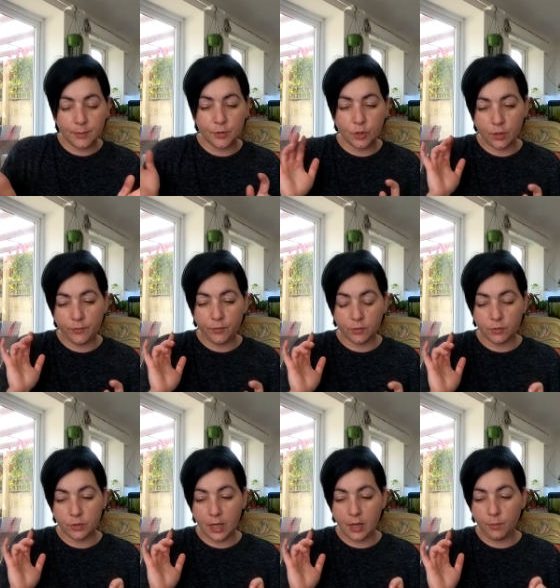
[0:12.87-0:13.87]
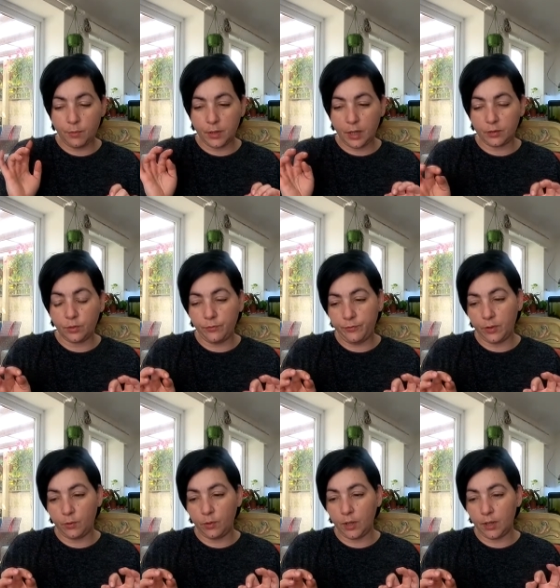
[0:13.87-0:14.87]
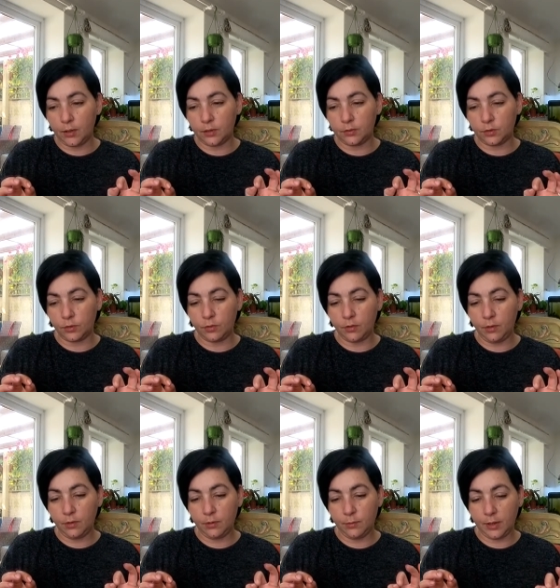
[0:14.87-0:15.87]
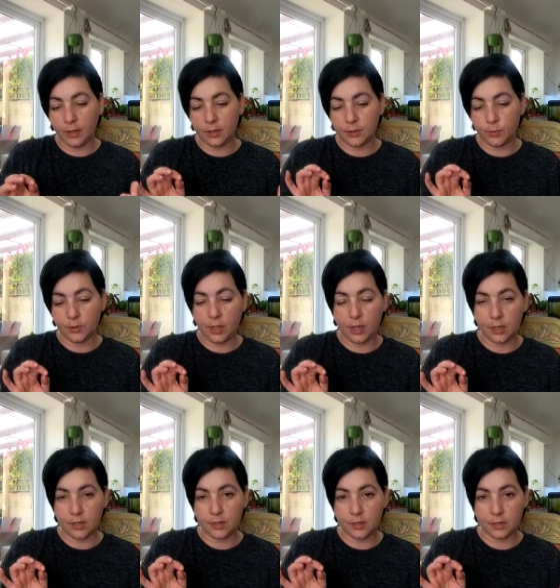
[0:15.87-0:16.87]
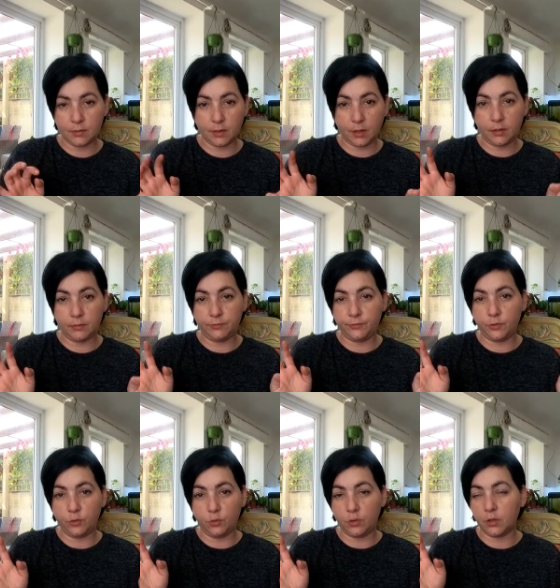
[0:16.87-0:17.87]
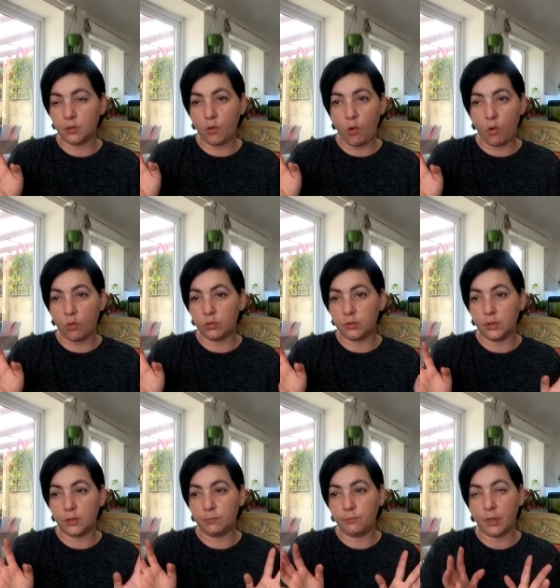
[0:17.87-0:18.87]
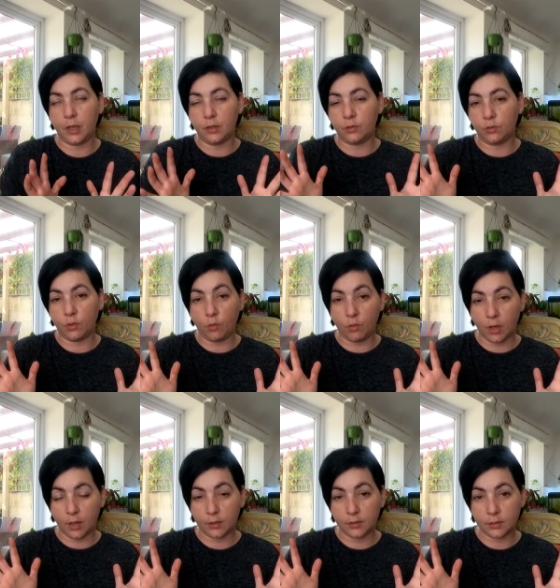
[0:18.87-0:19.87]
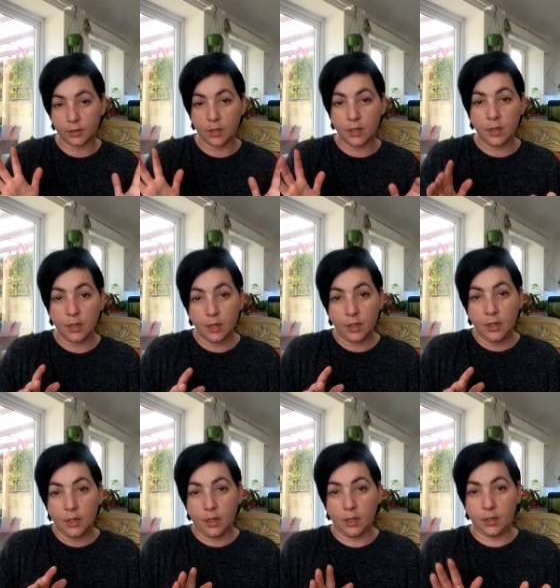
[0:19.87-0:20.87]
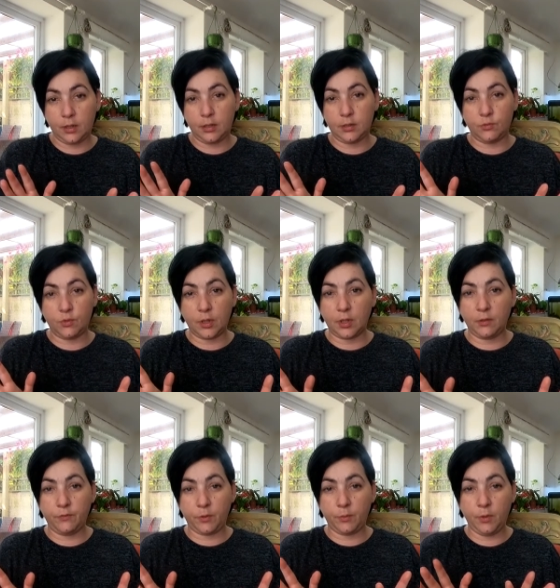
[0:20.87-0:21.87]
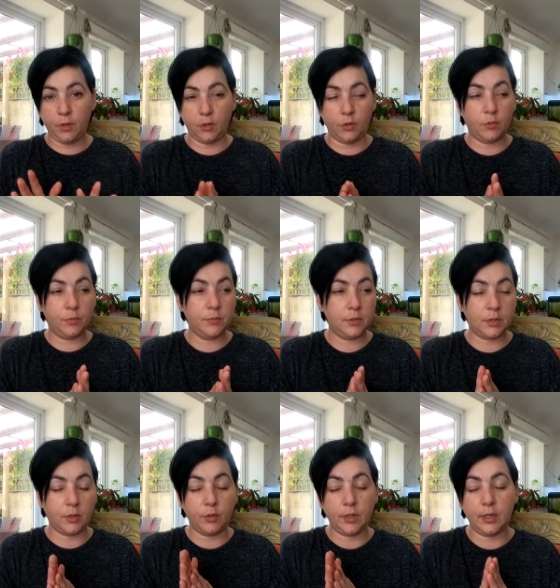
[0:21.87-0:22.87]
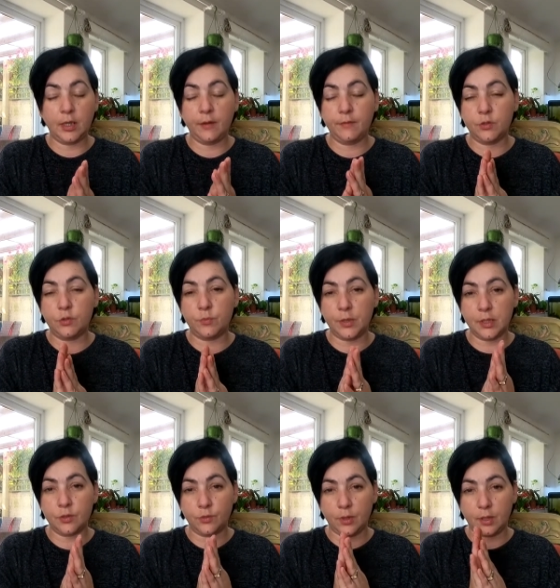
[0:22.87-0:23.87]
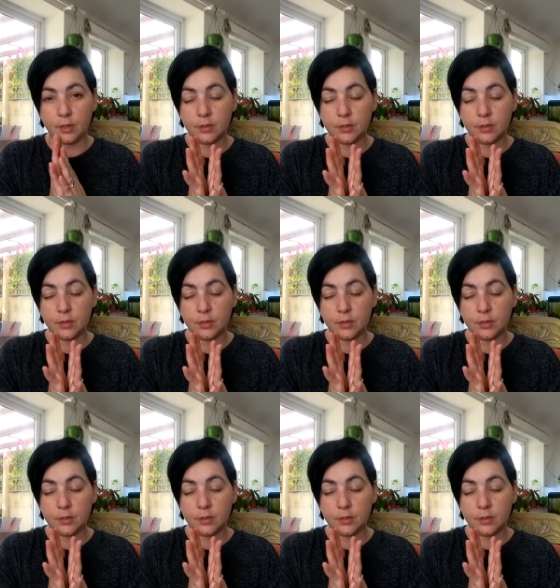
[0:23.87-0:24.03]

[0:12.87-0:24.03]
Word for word: I'm sorry for today, but I don't feel well at all. My husband has a flu, a cold, a I don't know what, and he's working from home, so he gave it to me as well.